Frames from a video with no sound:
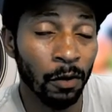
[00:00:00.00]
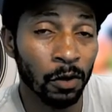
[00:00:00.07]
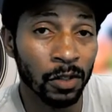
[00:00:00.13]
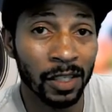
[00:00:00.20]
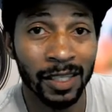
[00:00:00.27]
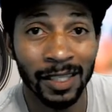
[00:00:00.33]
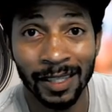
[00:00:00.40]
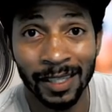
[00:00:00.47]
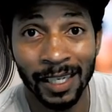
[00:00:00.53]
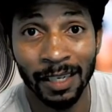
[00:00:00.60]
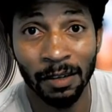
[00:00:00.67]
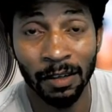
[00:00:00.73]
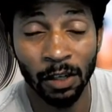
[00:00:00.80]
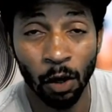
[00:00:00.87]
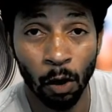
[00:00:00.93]
can see
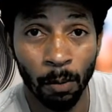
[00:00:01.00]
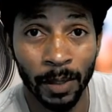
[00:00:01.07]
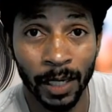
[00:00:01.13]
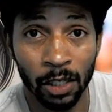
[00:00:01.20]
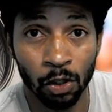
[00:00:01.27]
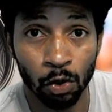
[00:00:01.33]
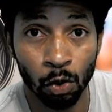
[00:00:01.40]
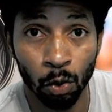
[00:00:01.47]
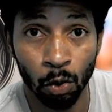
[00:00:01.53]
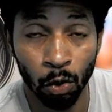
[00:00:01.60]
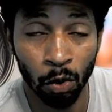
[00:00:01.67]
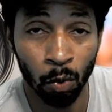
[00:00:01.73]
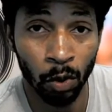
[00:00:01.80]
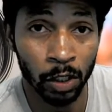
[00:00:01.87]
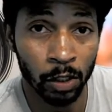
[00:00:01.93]
the OBS tool
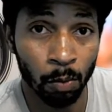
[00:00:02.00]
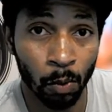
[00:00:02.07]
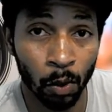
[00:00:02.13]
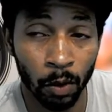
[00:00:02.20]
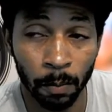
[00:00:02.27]
once more.